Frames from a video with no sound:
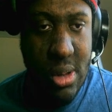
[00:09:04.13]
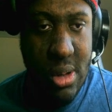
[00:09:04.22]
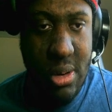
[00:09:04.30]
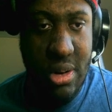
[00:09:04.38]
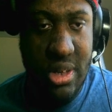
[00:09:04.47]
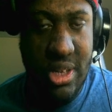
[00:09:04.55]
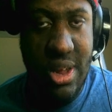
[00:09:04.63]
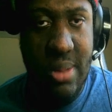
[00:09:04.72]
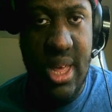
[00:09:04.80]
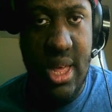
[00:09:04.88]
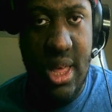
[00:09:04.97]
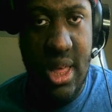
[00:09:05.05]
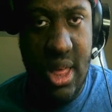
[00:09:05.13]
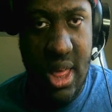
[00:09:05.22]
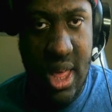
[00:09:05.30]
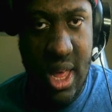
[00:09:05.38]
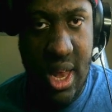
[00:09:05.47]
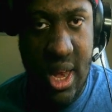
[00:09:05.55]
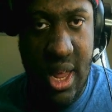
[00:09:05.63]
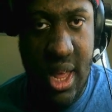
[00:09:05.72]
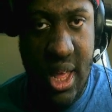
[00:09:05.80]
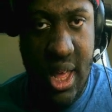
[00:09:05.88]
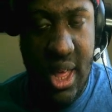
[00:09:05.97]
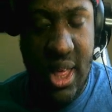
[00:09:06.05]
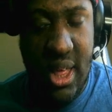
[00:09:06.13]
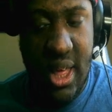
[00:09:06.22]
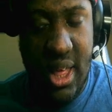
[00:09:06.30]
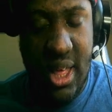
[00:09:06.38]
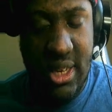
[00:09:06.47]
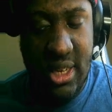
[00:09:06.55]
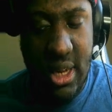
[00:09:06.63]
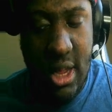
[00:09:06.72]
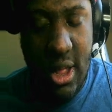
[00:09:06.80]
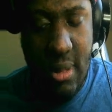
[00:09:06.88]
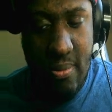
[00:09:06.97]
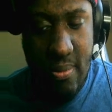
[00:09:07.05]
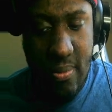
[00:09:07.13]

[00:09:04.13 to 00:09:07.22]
or it's gonna be good. Cause um,